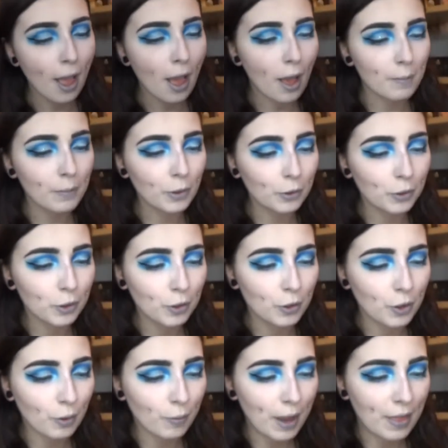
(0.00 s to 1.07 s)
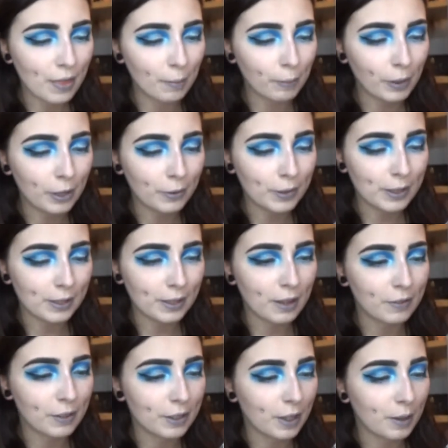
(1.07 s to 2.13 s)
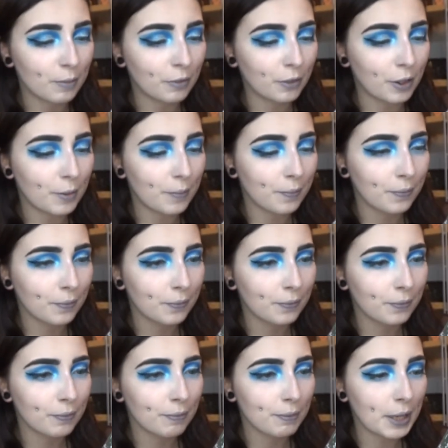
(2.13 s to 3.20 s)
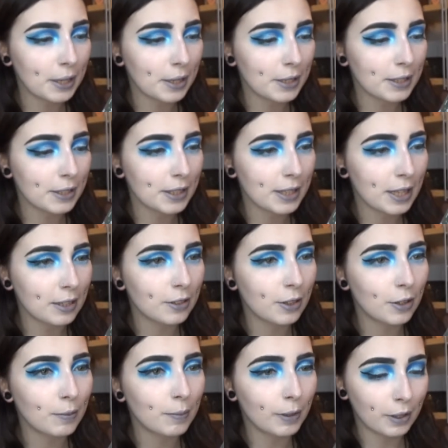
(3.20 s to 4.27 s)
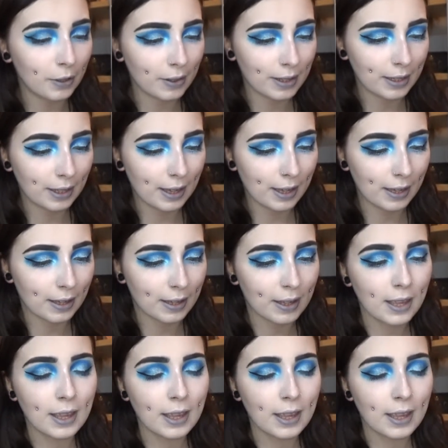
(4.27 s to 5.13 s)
I'm not sure where the blue and stuff has come from, because there's no blue in the kit.